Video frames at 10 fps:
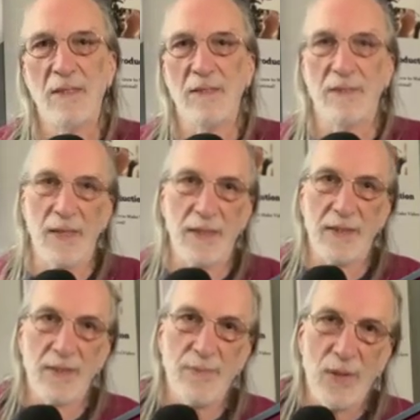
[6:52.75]
The
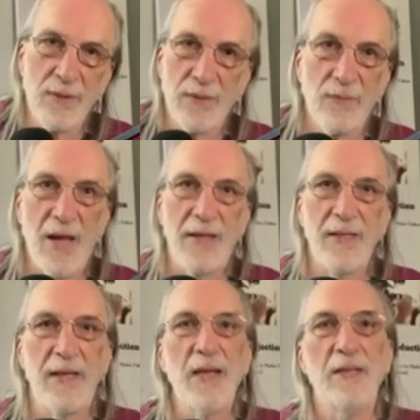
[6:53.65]
scientist pokes the rat
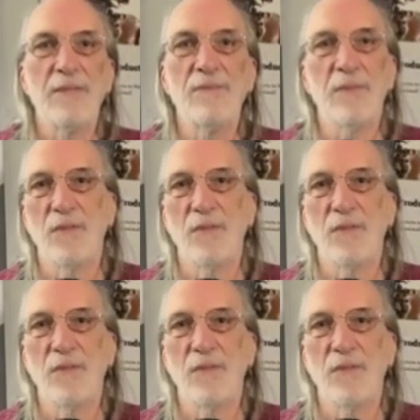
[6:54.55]
again,